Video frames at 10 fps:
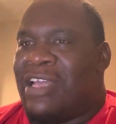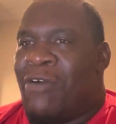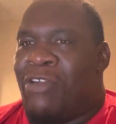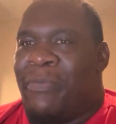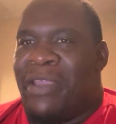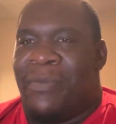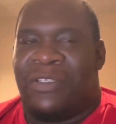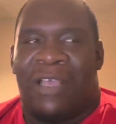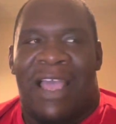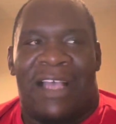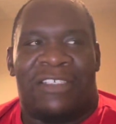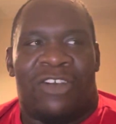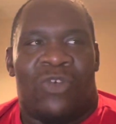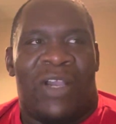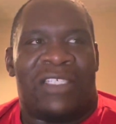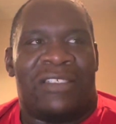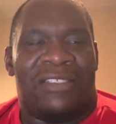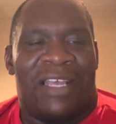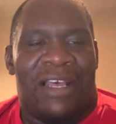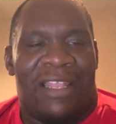I want to be able to ask a
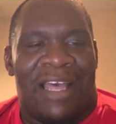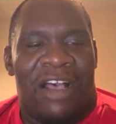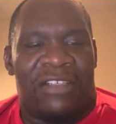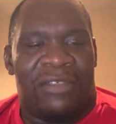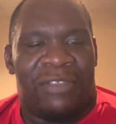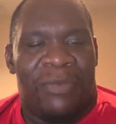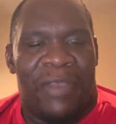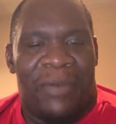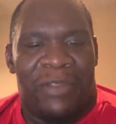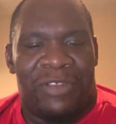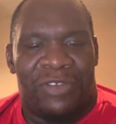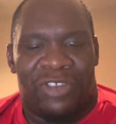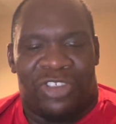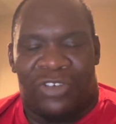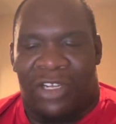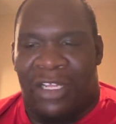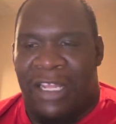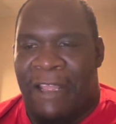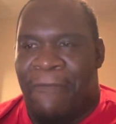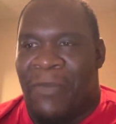question that allows them to be able to construct
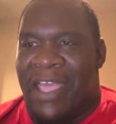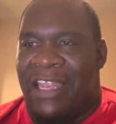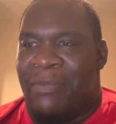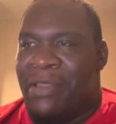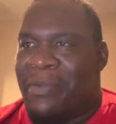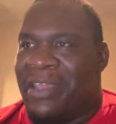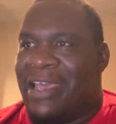and to be able to